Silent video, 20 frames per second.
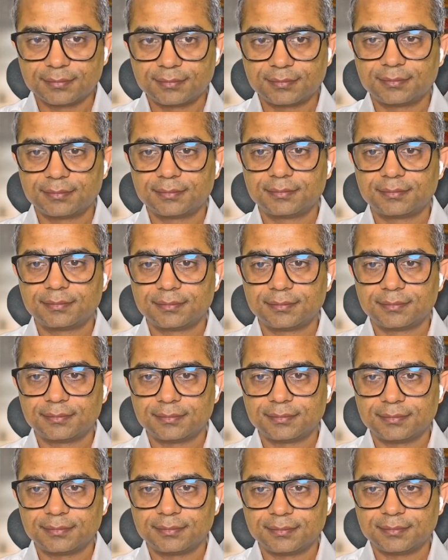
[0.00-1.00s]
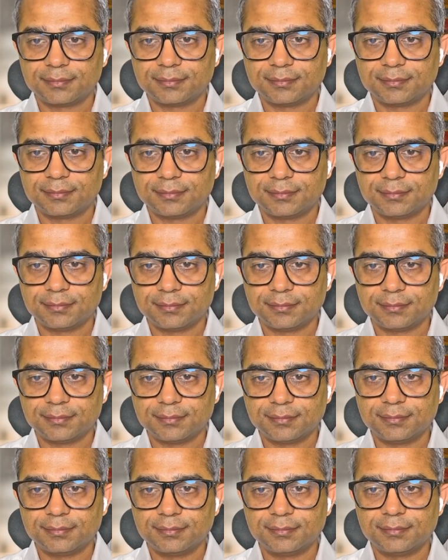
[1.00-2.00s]

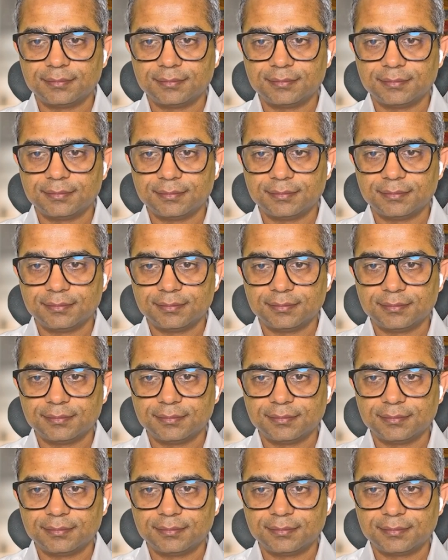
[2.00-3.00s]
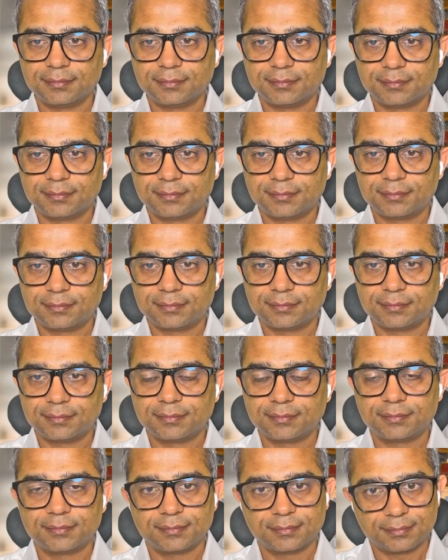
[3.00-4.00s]

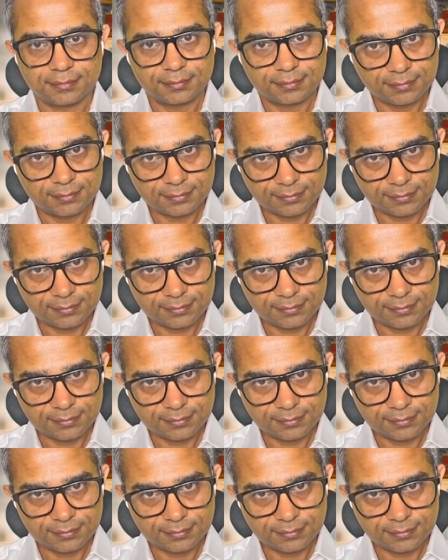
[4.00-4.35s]
[no speech]